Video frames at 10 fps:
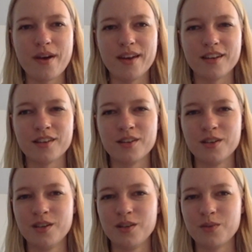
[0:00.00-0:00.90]
and
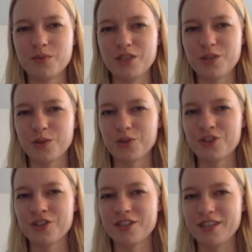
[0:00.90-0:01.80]

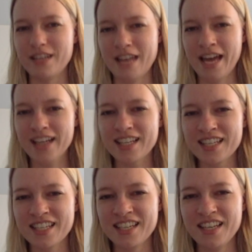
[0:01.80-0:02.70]
research next.